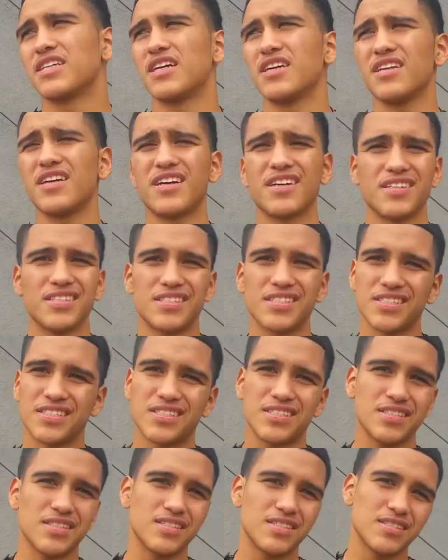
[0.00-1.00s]
So, you know, you just
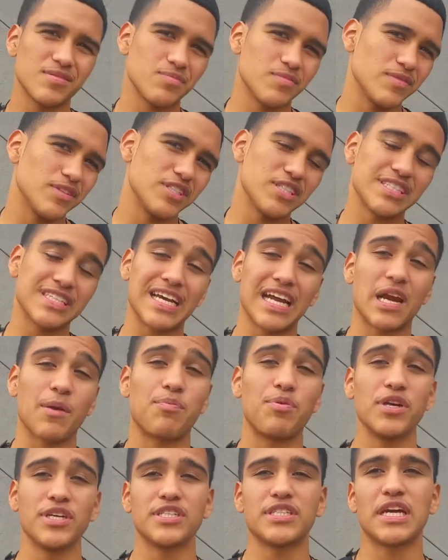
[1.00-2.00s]
got to
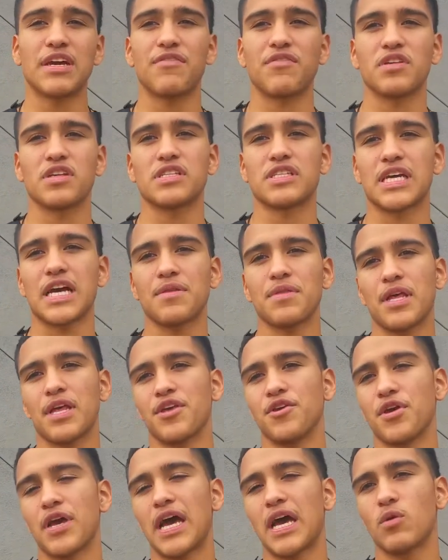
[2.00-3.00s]
appreciate for the time that
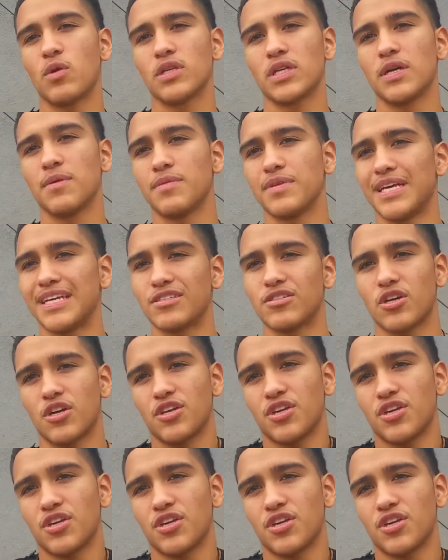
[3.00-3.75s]
you had with them. That's